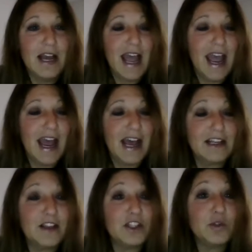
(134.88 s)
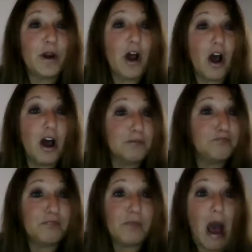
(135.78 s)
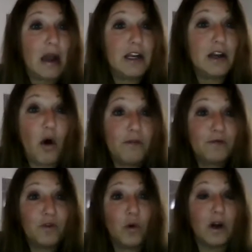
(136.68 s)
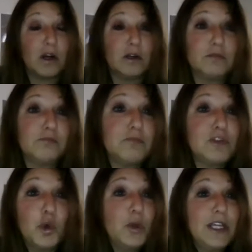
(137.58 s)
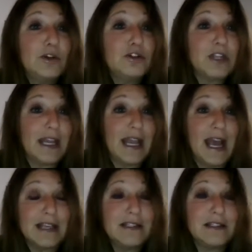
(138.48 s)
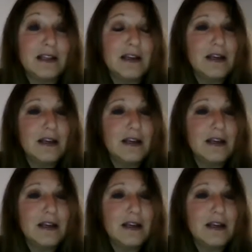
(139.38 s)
And this went on and off for 2 years, I guess.